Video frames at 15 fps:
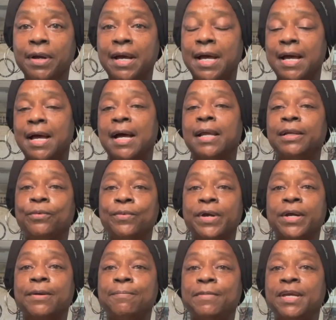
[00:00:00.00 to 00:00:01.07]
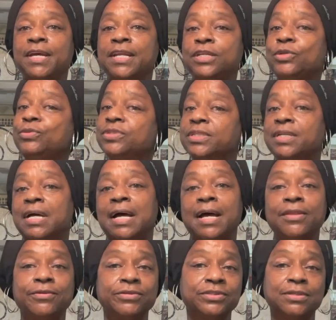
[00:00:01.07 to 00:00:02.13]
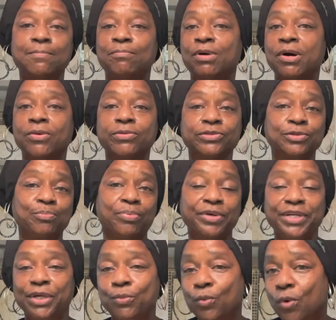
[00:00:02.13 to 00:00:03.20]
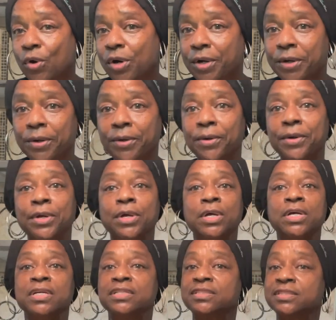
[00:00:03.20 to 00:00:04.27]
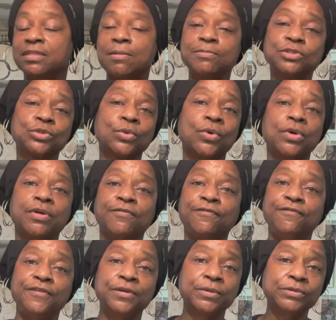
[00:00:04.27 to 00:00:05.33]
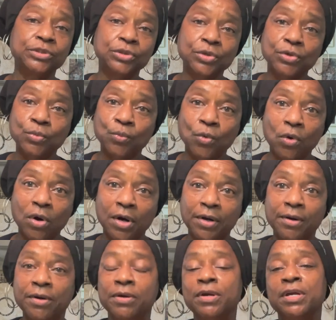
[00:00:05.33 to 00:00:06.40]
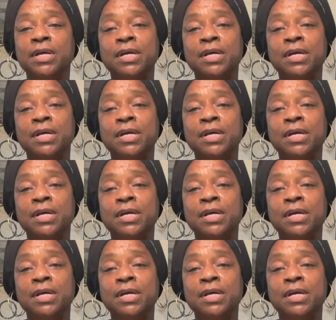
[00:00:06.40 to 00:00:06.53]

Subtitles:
I highly recommend using either some bottled spring water, some sort of filtered water.